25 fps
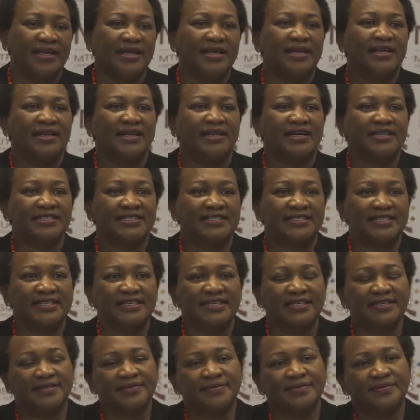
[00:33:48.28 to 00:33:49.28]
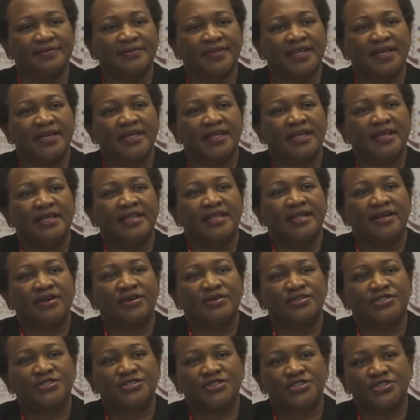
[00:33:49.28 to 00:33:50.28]
Lastly,
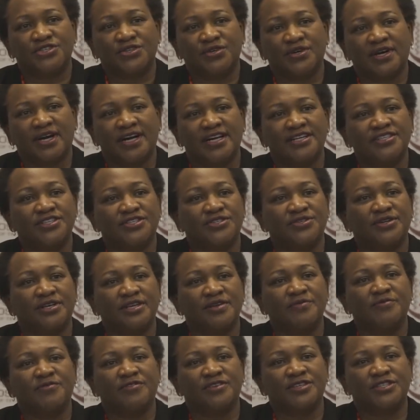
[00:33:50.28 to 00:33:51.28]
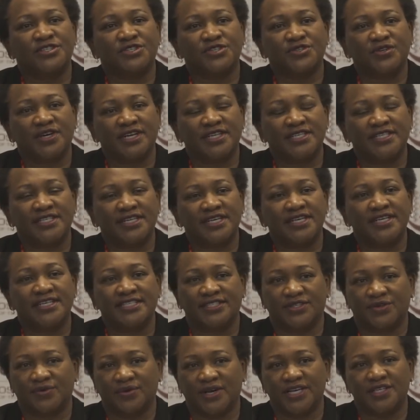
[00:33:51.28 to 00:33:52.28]
socio-cultural infrastructure is
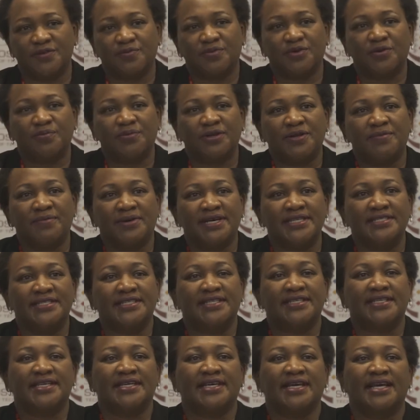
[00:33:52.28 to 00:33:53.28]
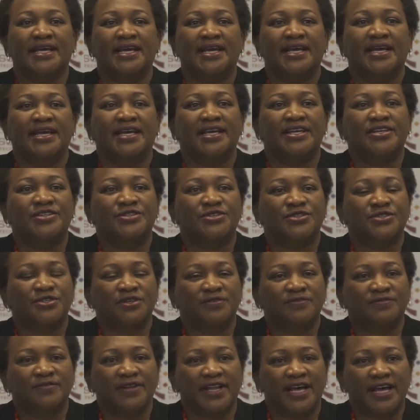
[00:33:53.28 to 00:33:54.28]
quite problematic. Issues
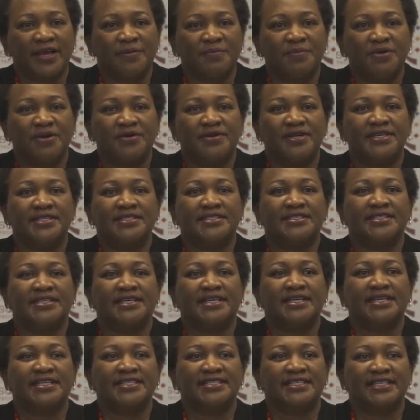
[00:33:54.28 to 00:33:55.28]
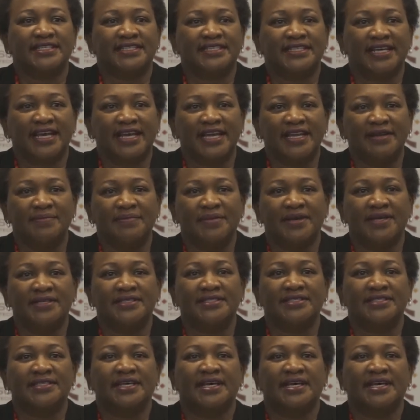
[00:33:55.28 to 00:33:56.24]
of libraries, entertainment,